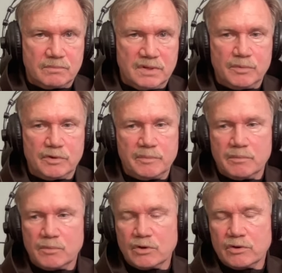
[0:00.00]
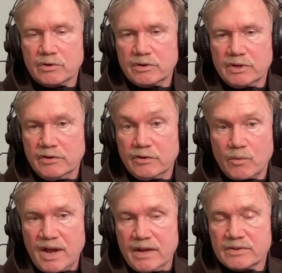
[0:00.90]
people have been murdered in the
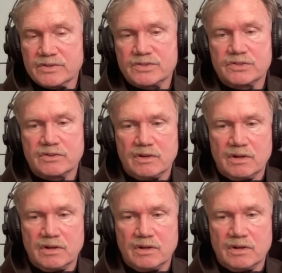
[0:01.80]
riots.